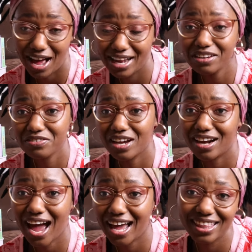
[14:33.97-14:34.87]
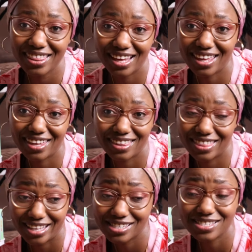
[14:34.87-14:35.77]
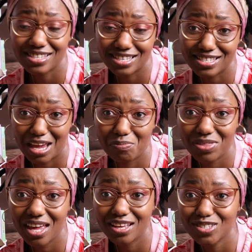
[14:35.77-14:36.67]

I live here and I think the same thing.